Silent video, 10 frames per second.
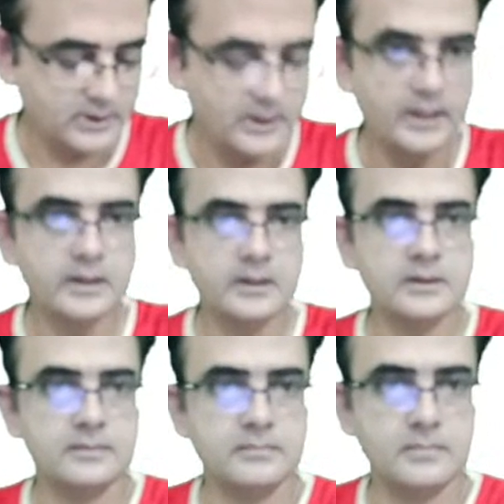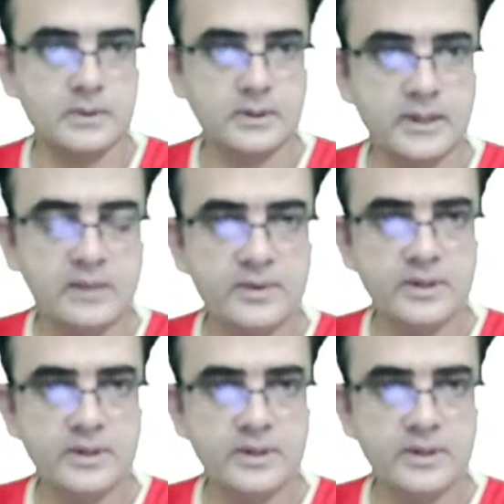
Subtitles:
and then we